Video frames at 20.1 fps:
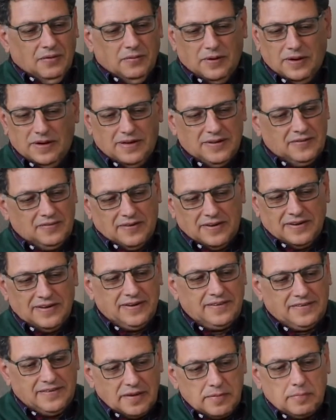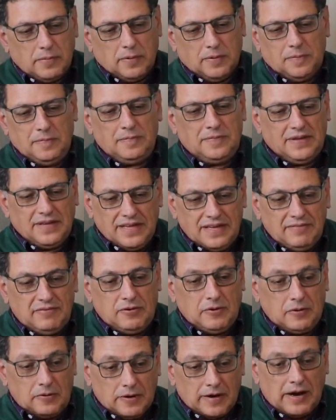Well, it's very simple. If
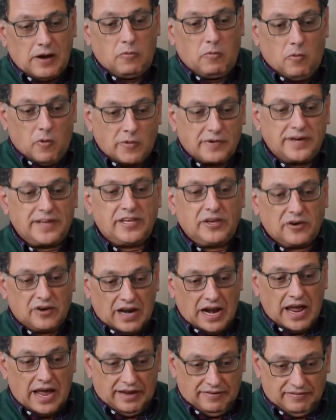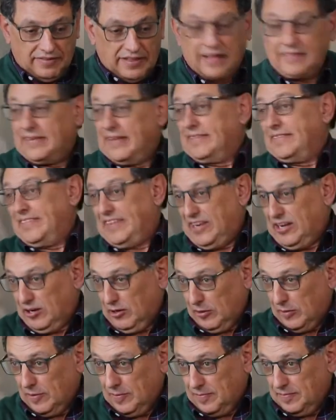you got a war in your life, that's a
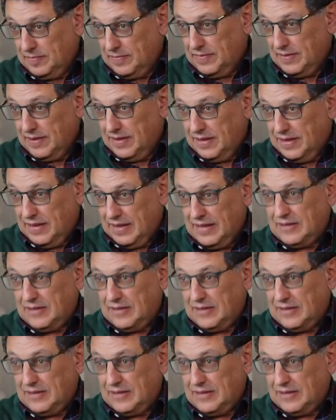signal. And